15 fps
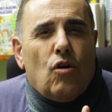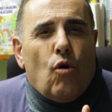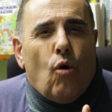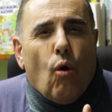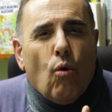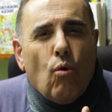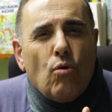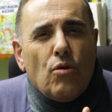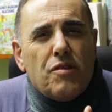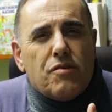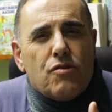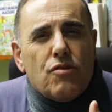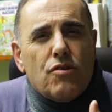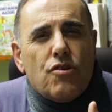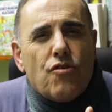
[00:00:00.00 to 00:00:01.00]
All
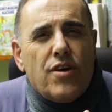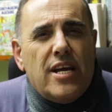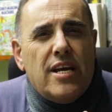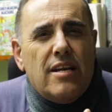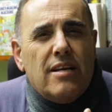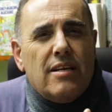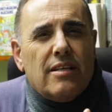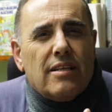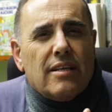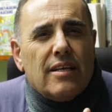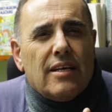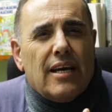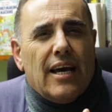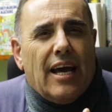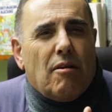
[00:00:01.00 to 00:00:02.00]
through greed
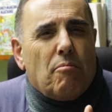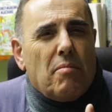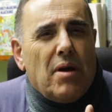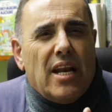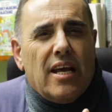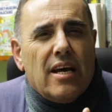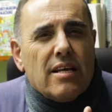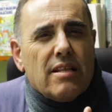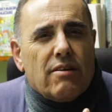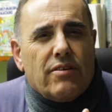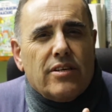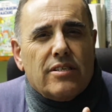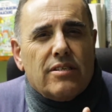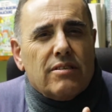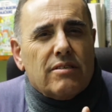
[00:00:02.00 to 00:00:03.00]
and many other
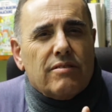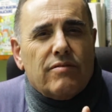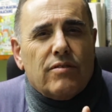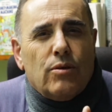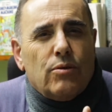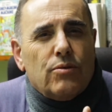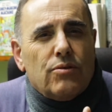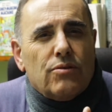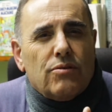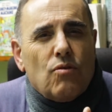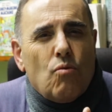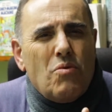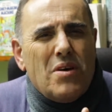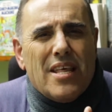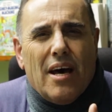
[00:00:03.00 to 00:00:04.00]
reasons, of course,
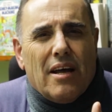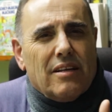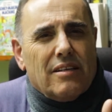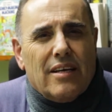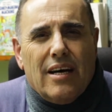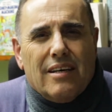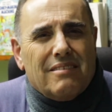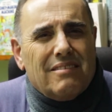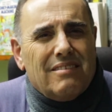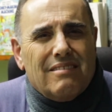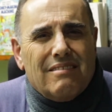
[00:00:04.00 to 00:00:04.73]
without a doubt.